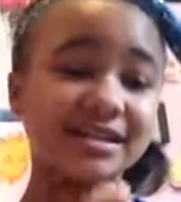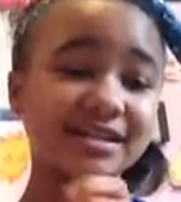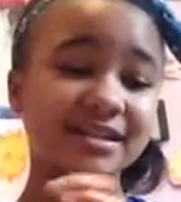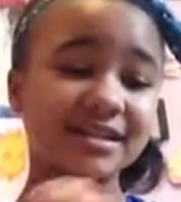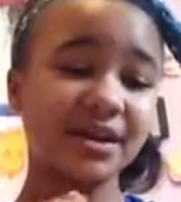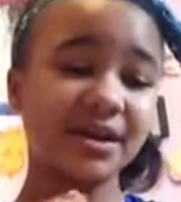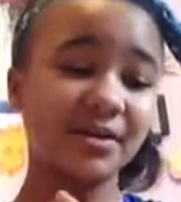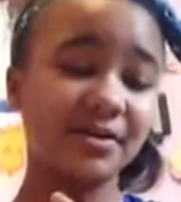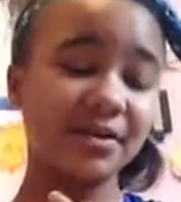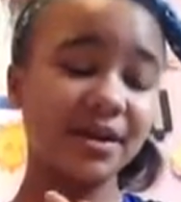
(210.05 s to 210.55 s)

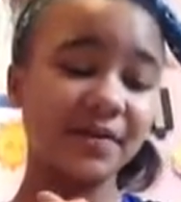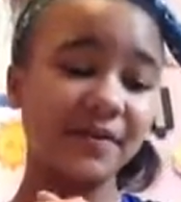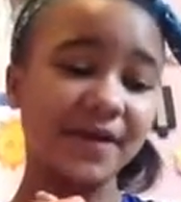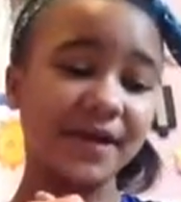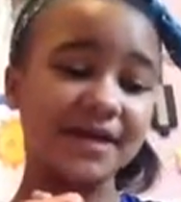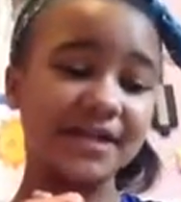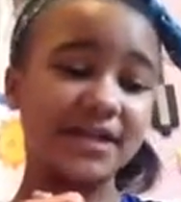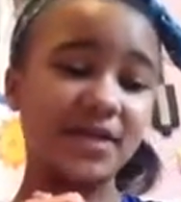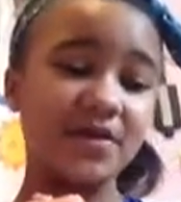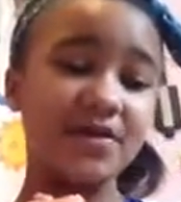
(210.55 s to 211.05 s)
So
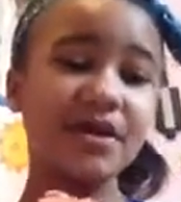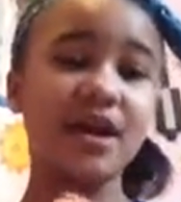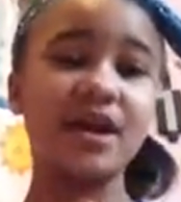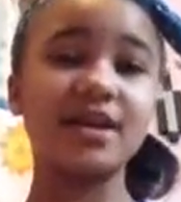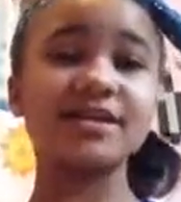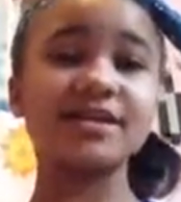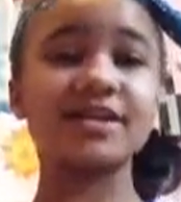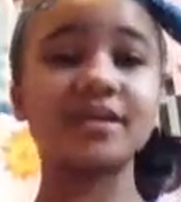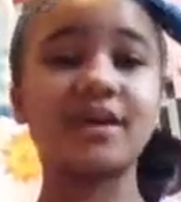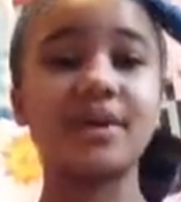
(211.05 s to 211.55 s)
anyways, going
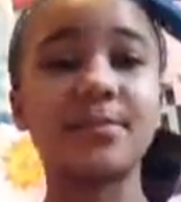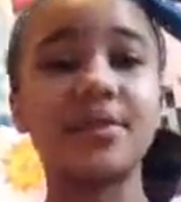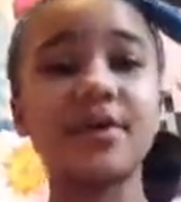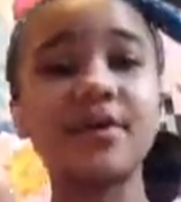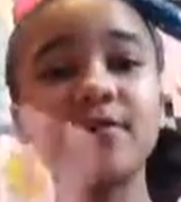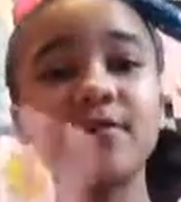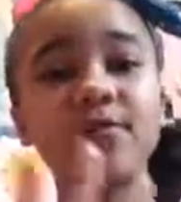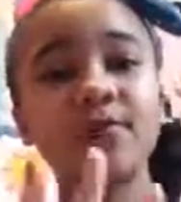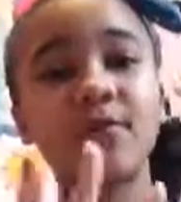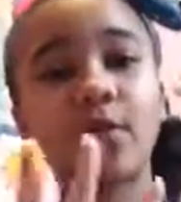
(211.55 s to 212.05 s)
on to
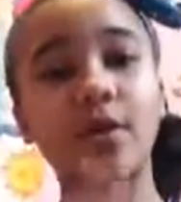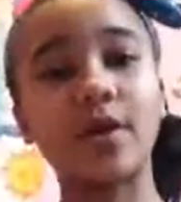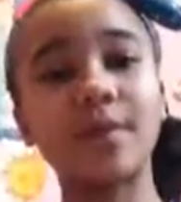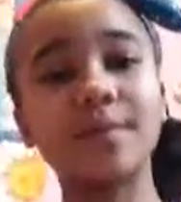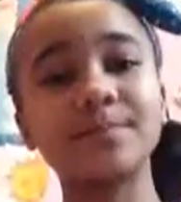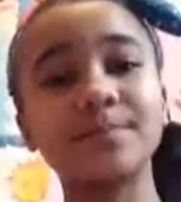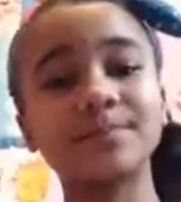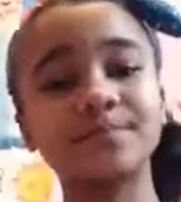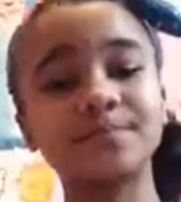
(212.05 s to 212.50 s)
number 4.